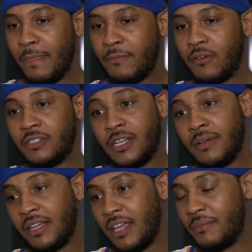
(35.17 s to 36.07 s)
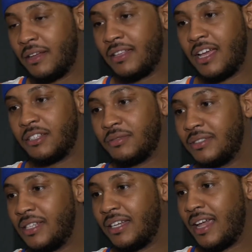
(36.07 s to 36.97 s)
First time I came out the house
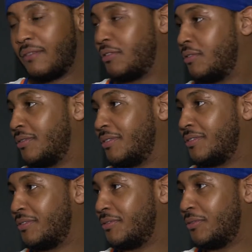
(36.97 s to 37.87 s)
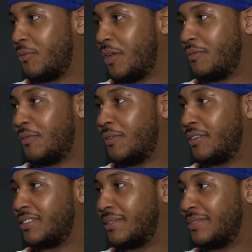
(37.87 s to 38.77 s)
was like after week 4
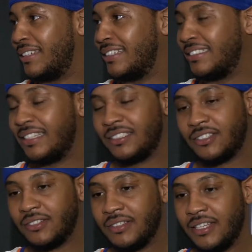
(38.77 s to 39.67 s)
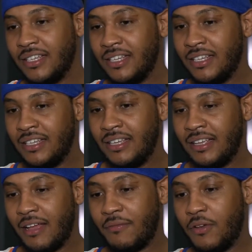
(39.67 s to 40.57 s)
or something like that. So
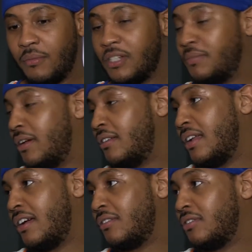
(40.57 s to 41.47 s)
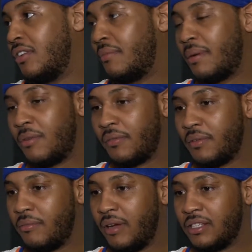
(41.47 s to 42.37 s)
I feel much better now. I'm off
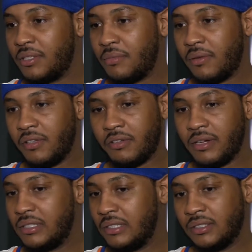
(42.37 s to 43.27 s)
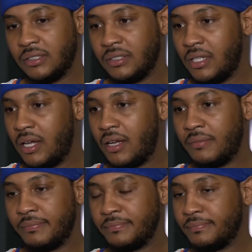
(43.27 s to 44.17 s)
the brace, I'm off the crutches.
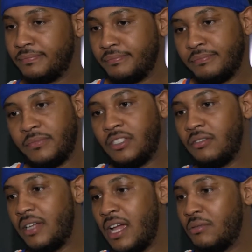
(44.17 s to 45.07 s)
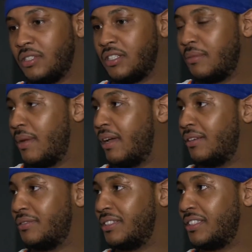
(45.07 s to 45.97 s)
Now it's just a matter
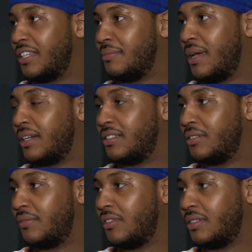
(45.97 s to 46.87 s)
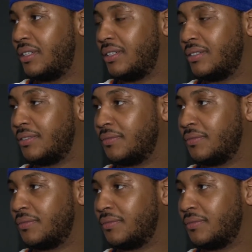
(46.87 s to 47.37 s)
of just getting back into the flow of things.